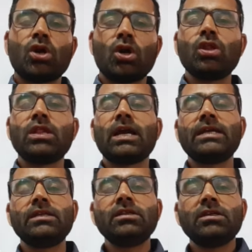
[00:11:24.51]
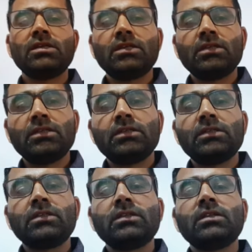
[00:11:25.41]
online.
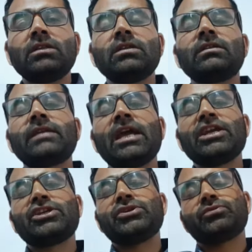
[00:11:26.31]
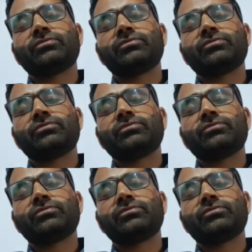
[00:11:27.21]
Thank you.